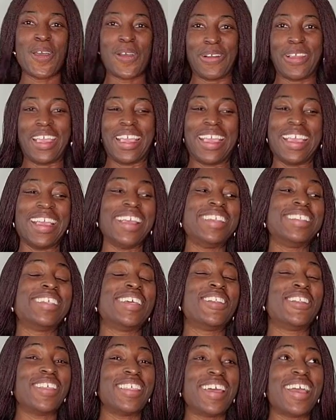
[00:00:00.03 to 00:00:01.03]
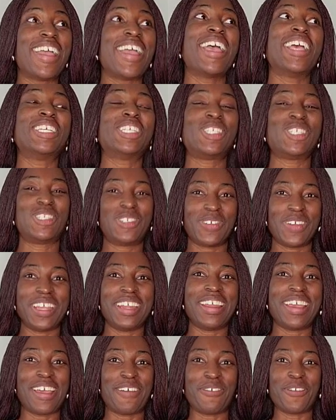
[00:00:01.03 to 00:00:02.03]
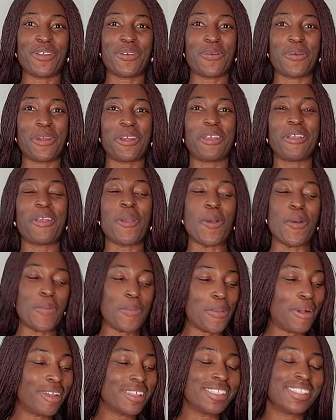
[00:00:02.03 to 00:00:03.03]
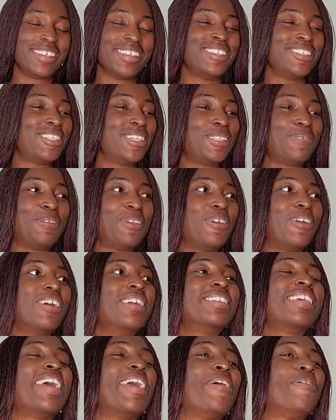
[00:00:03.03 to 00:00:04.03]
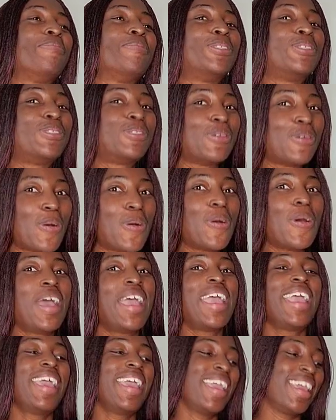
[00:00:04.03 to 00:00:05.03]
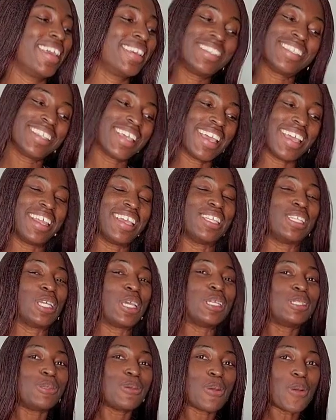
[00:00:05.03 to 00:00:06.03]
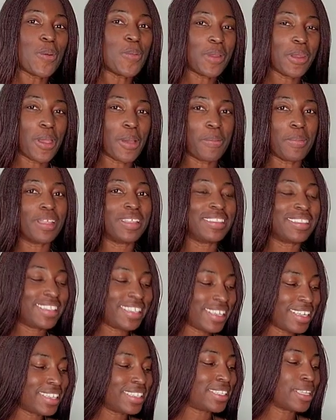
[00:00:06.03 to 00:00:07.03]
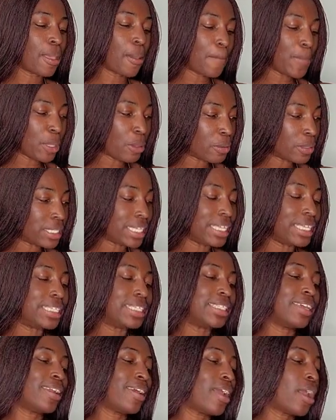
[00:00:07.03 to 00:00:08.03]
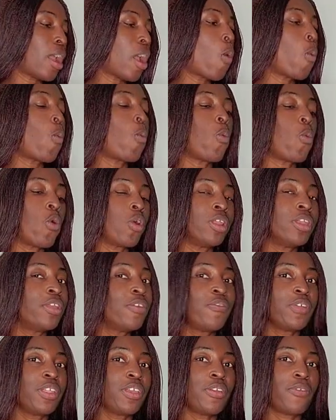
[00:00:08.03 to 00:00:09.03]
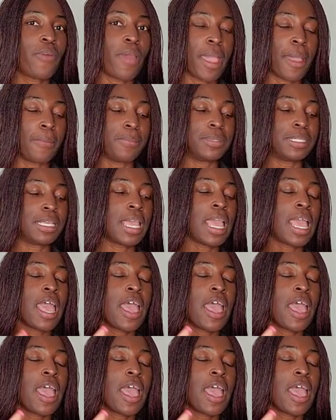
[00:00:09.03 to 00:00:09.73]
Okay, it's another straight after work unboxing just because I am so excited to open up these beauties that are wonderfully wrapped.